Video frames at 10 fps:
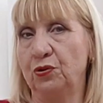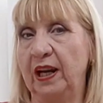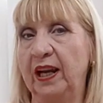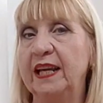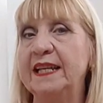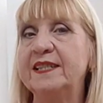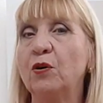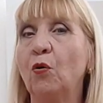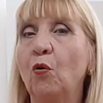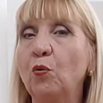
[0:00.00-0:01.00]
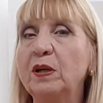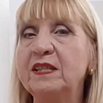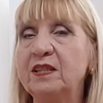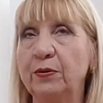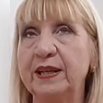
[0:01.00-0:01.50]
trick, is to always
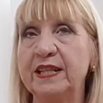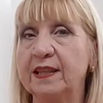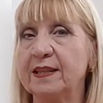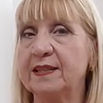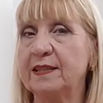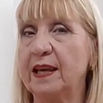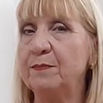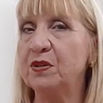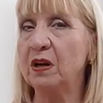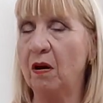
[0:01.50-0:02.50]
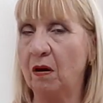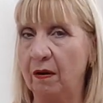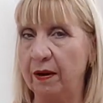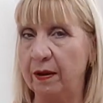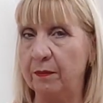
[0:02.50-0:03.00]
do it at the same
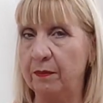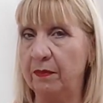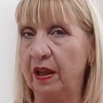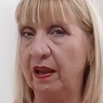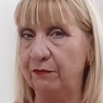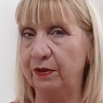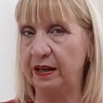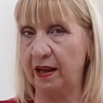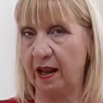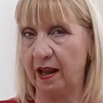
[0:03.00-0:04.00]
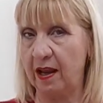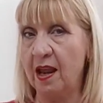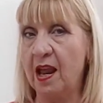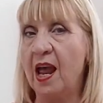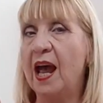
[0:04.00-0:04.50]
time every day.
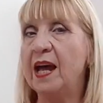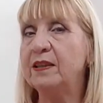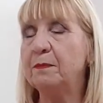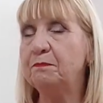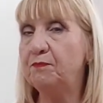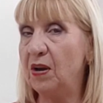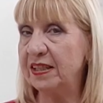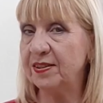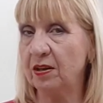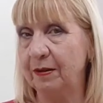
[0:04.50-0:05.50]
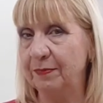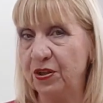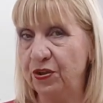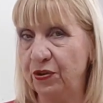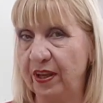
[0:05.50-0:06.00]
And the best time to
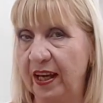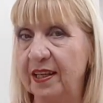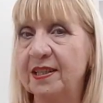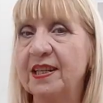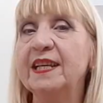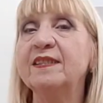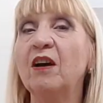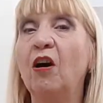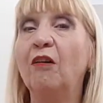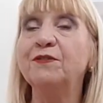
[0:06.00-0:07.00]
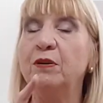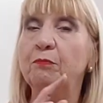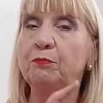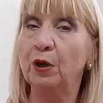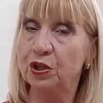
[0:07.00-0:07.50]
do that is after
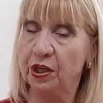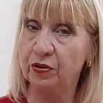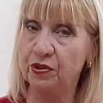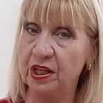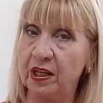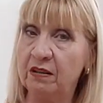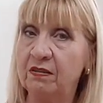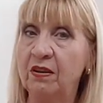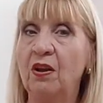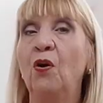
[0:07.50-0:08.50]
brushing your teeth,